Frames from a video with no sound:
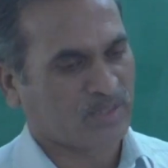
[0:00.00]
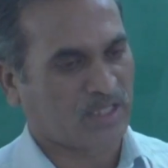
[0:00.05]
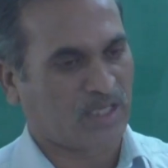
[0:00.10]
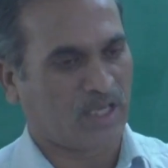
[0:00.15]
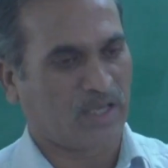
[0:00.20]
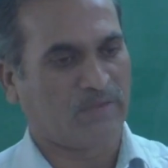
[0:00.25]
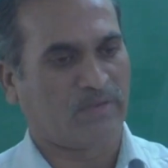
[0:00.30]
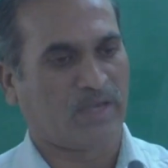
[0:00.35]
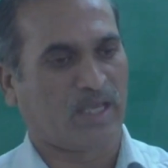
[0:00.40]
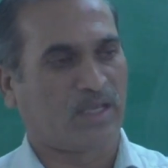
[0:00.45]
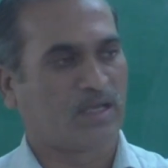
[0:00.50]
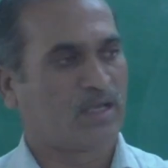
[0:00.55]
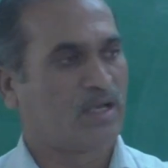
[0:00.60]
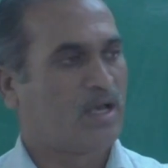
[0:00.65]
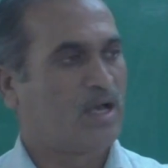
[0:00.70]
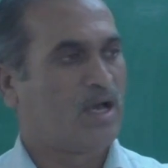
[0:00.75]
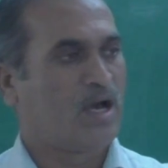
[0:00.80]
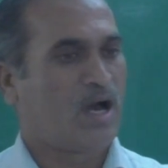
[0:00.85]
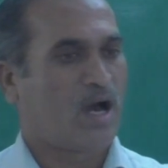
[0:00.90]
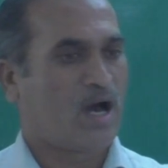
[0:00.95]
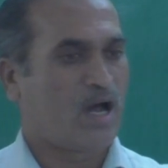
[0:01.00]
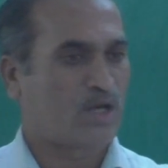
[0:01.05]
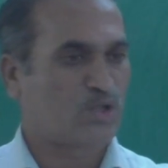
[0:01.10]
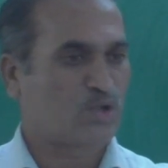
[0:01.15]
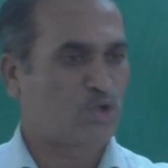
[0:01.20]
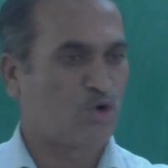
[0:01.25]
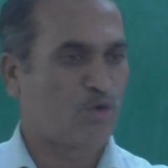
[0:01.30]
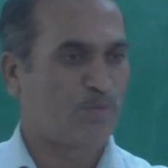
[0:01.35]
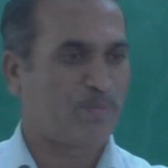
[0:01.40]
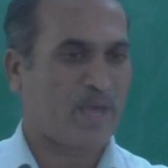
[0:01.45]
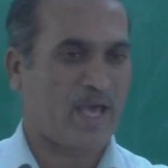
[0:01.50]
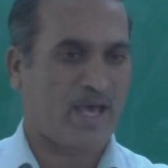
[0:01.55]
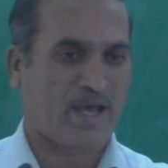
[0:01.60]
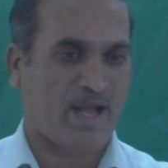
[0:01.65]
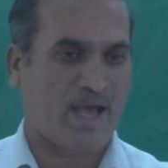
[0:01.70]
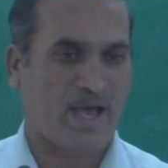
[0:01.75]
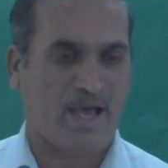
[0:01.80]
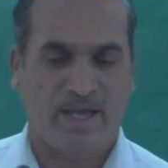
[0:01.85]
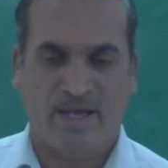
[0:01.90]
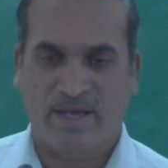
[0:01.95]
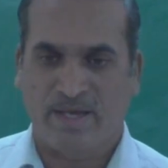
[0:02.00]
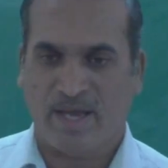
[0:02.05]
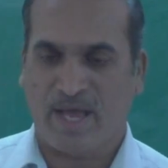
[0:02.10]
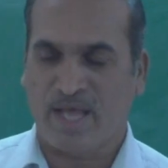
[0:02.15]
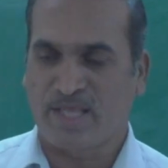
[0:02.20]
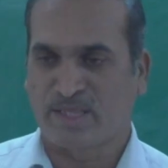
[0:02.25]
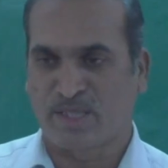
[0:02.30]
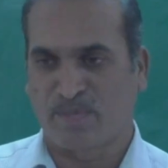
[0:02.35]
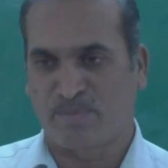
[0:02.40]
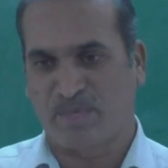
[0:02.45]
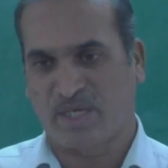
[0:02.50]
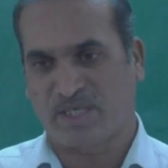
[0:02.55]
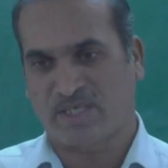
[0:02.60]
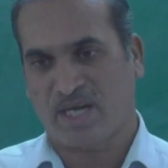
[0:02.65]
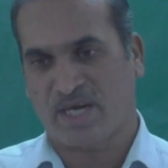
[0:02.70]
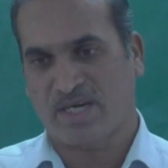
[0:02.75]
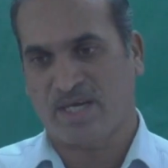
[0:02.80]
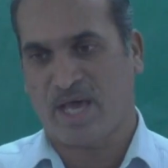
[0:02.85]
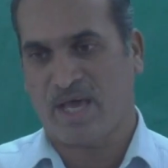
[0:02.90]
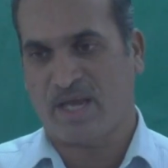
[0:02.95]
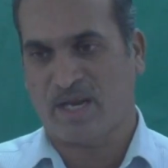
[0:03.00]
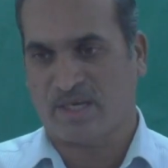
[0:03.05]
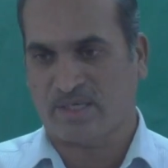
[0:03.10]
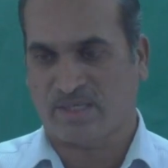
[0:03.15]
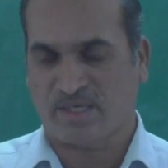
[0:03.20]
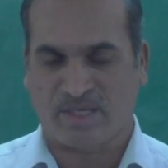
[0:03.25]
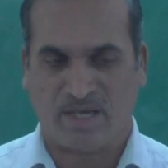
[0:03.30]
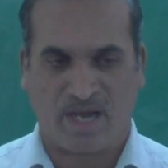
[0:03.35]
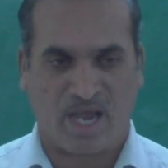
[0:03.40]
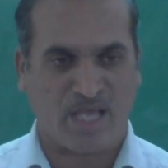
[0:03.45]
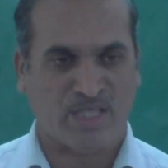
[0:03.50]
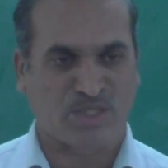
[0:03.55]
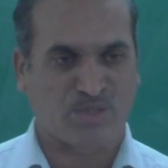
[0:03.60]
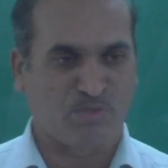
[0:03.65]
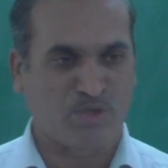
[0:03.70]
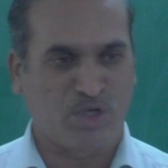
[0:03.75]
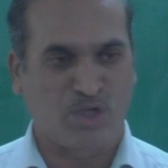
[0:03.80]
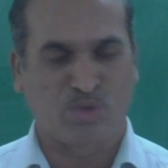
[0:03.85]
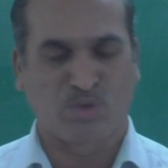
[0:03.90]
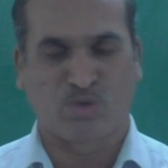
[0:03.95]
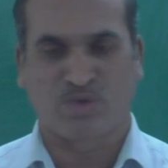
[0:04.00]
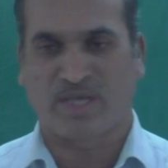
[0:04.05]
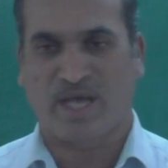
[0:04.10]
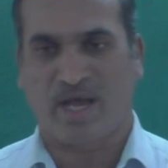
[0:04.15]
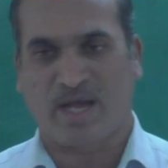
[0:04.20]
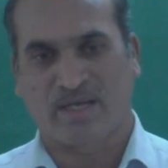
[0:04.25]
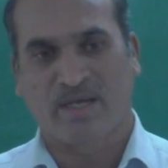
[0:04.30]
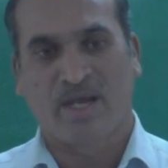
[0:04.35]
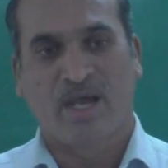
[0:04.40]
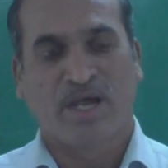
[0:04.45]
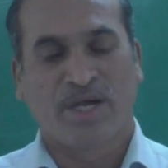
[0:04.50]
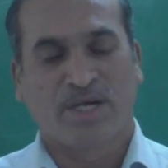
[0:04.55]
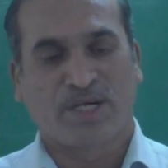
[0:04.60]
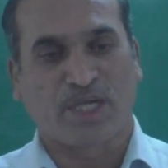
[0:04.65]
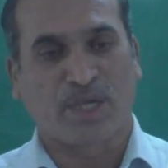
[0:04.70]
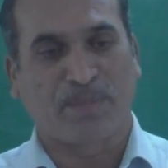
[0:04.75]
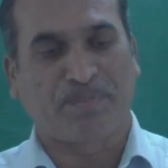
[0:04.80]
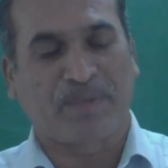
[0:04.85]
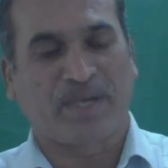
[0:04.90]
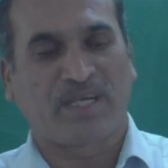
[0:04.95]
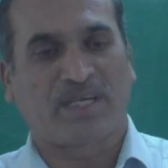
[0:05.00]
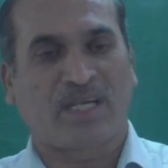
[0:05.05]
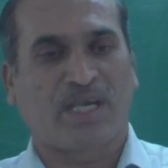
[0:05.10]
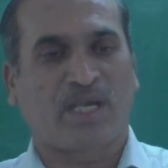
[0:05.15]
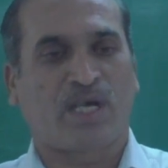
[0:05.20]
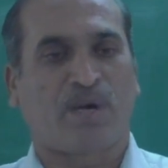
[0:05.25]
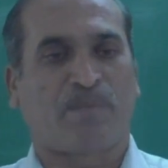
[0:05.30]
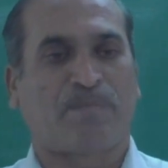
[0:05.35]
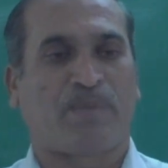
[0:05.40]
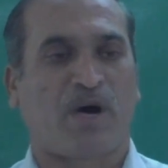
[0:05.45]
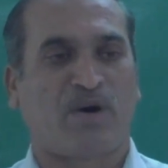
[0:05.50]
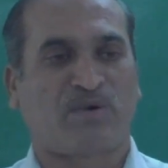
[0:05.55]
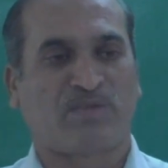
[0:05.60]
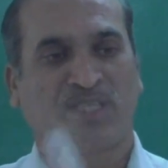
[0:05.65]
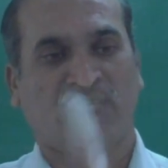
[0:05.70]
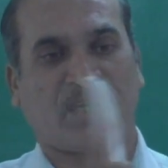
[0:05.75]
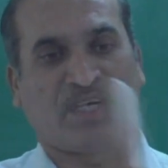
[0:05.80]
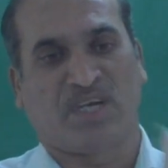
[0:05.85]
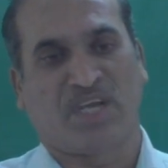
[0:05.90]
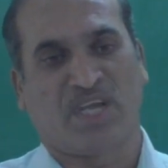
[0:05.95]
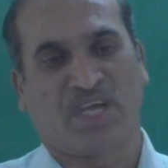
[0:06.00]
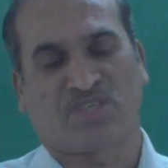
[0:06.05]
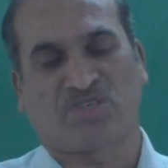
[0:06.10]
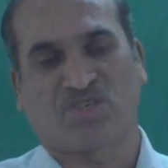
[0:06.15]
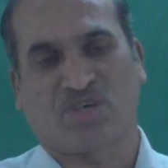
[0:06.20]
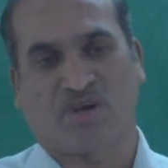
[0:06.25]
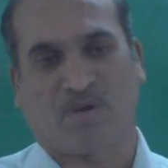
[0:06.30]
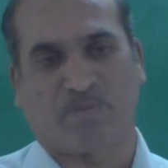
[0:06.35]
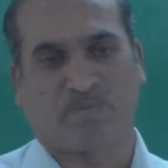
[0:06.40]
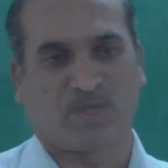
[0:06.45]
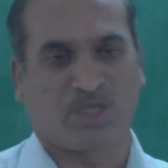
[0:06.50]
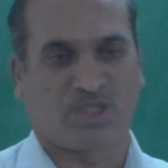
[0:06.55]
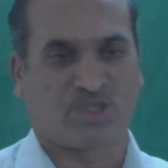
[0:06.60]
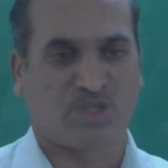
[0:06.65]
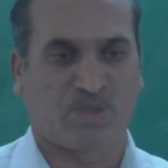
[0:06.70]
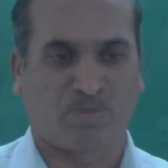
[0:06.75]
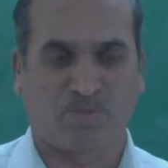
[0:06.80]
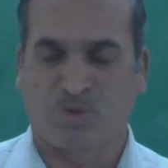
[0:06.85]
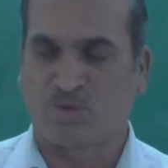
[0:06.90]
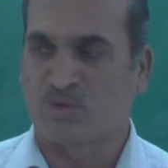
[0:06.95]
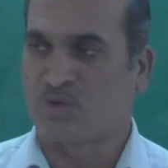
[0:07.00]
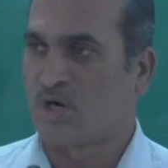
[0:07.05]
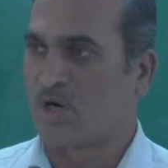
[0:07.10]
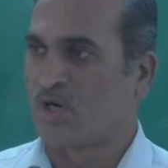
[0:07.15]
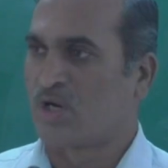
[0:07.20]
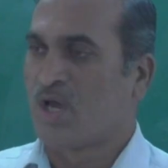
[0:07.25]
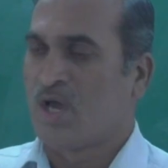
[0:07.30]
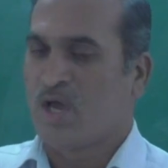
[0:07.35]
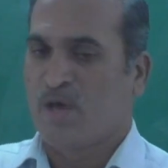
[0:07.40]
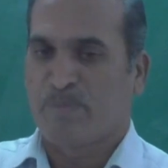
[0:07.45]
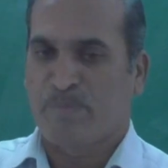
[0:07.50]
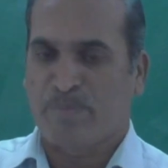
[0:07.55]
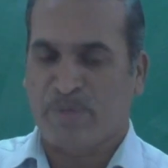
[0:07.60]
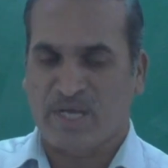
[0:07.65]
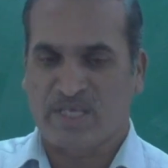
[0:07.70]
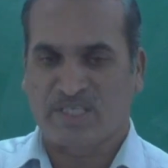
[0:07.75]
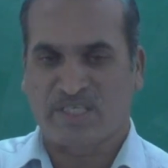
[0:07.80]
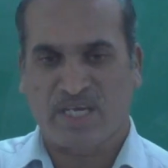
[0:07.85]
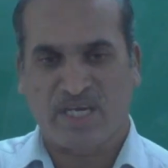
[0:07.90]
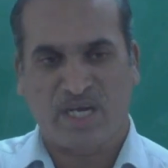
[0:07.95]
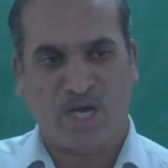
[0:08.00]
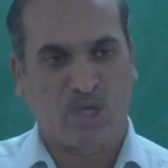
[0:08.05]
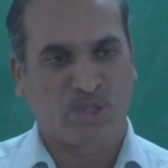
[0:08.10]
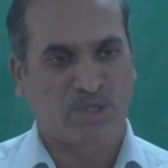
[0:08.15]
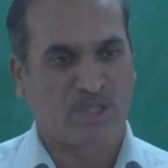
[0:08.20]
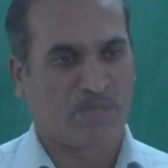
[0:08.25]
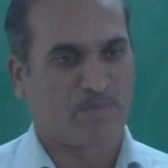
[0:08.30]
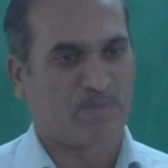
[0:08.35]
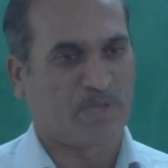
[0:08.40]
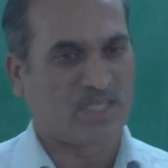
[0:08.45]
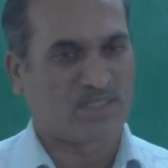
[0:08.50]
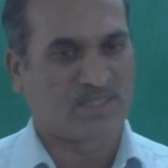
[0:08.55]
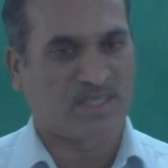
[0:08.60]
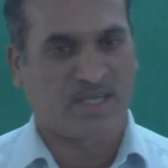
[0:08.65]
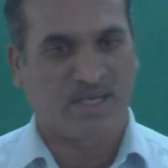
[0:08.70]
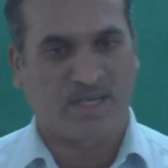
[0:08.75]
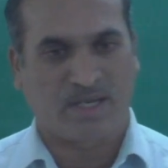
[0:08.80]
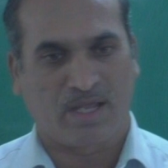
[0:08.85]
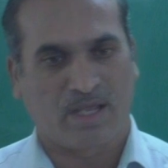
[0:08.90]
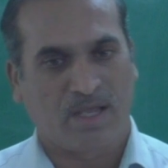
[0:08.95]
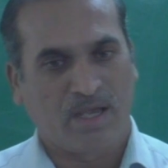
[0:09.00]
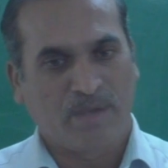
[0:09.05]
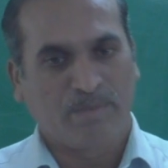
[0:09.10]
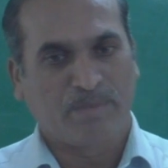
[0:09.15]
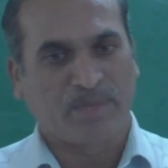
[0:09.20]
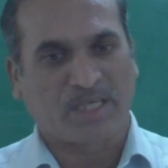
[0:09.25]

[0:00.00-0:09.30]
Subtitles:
giving ortho-para and the meta director, as we know that depending upon the nature of the substituent present on the benzene ring.